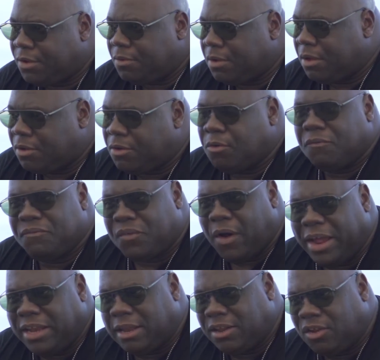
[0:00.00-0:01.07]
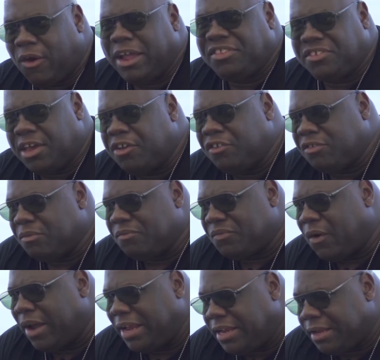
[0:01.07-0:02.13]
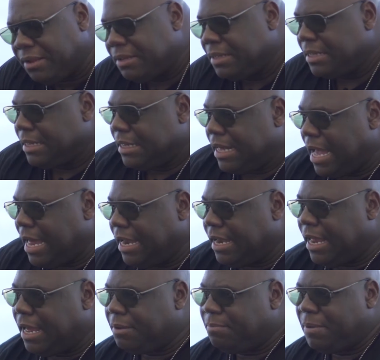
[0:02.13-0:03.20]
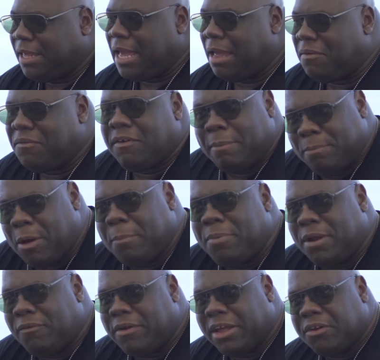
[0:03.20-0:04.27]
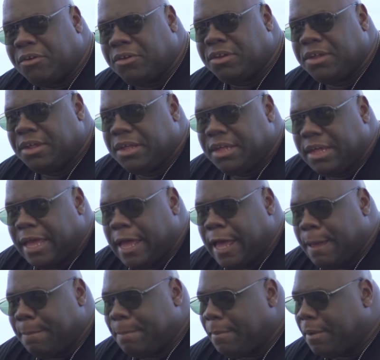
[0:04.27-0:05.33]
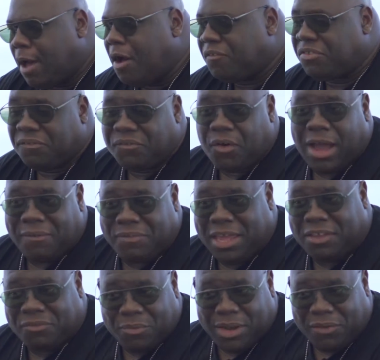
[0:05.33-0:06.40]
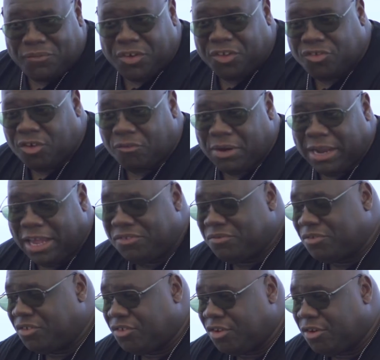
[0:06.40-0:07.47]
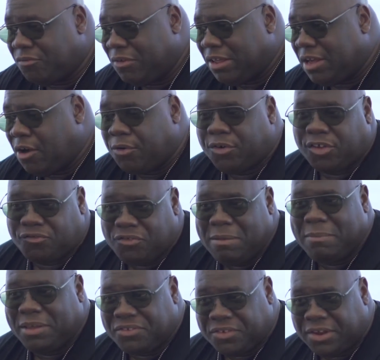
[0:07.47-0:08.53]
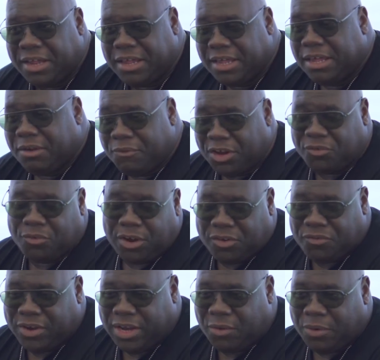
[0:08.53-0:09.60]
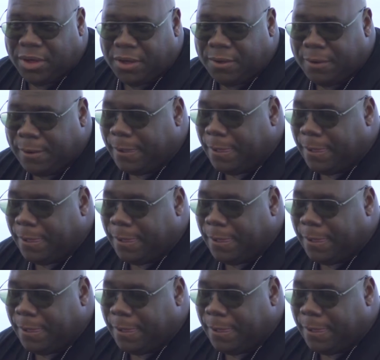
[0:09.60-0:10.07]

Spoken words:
called Finder, Nine Toes for Finder, and that became a very popular record after 5 years when it first got released, to do the Rick Colcott's remix on it, which worked really well.